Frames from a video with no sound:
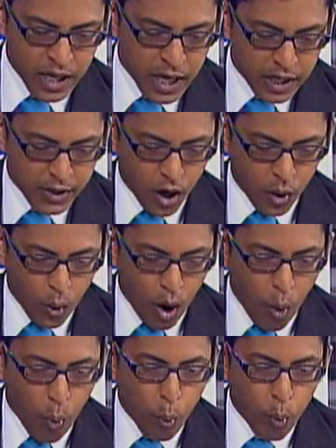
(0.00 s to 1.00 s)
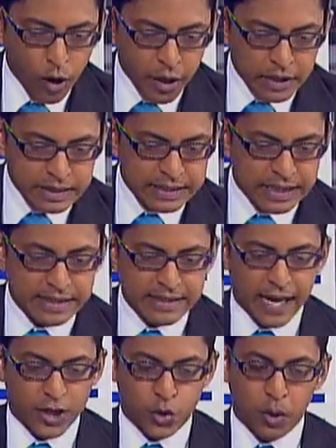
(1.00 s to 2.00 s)
Now, World
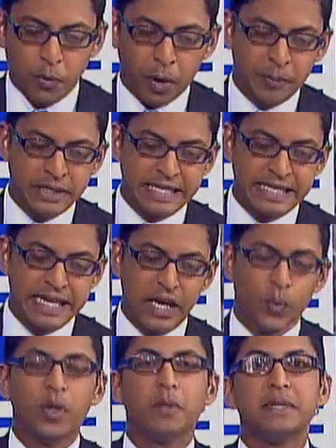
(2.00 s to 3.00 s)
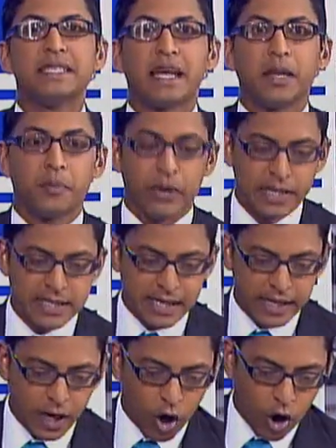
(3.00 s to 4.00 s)
Intellectual Property Day will be
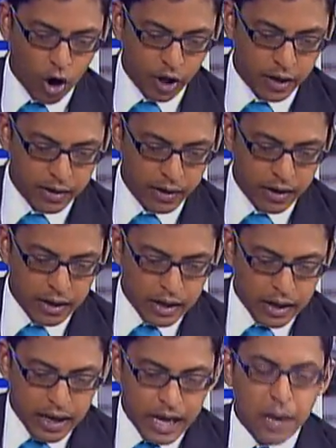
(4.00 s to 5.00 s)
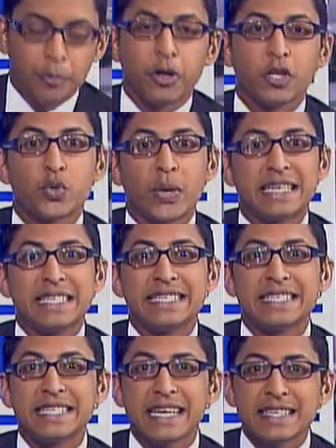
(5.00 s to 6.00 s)
celebrated on April
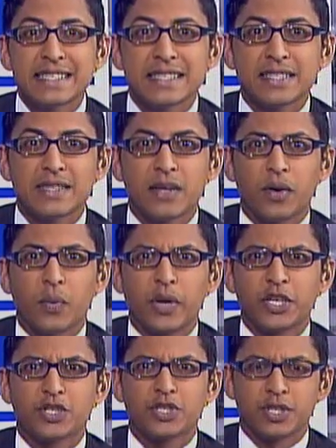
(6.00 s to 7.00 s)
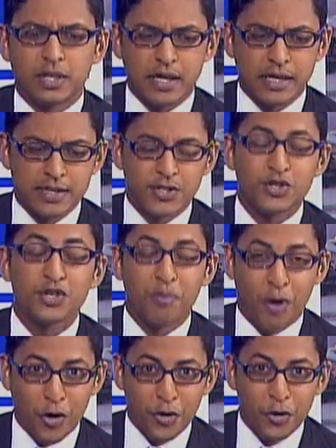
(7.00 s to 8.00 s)
26th, which is
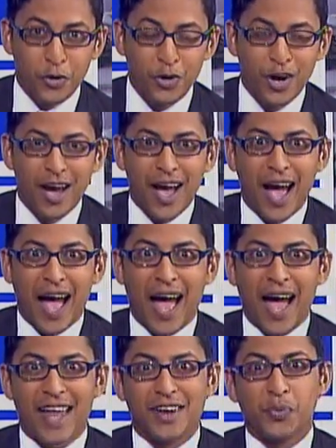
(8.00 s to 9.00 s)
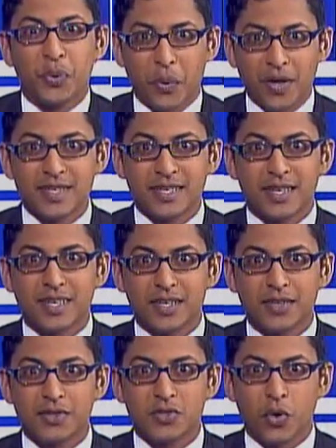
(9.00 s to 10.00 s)
tomorrow, and we want to
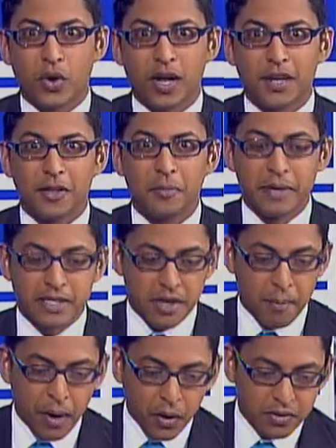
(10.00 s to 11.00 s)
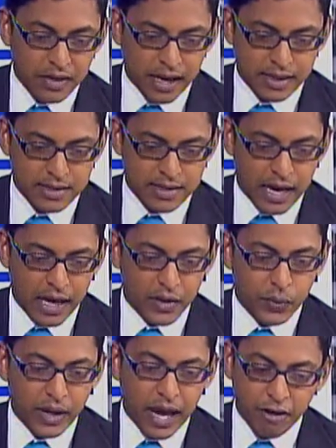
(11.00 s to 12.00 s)
talk a little bit about that. And
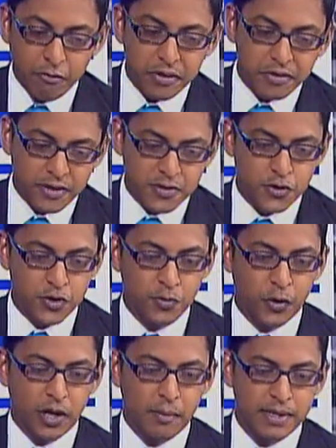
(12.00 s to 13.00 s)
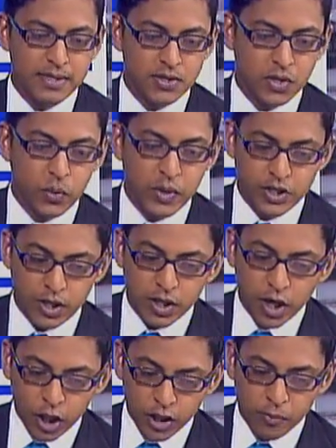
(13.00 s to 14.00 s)
we have with us this morning Ms. Rachel
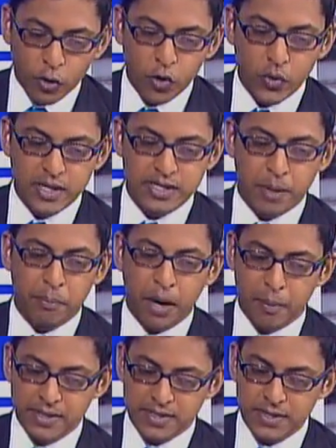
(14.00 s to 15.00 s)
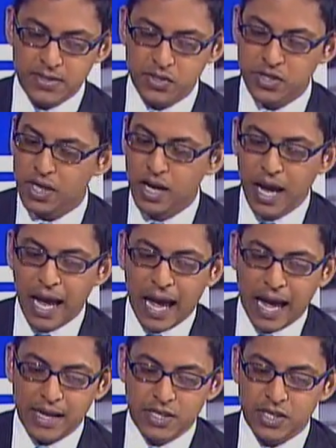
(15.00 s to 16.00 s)
Collymore, who is a publicist
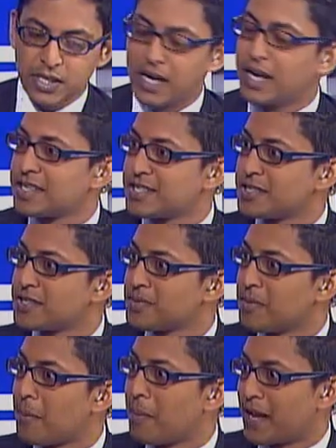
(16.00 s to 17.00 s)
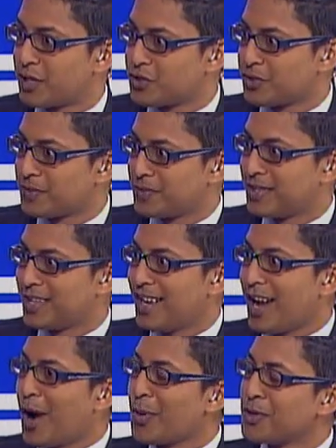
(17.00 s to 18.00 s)
and an artist manager.
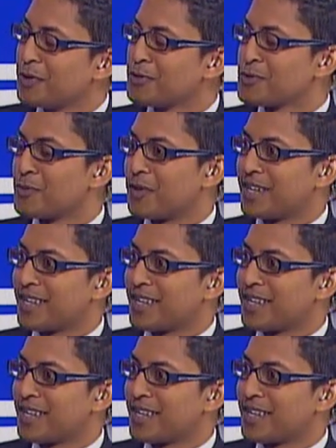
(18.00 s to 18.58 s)
How are you this morning?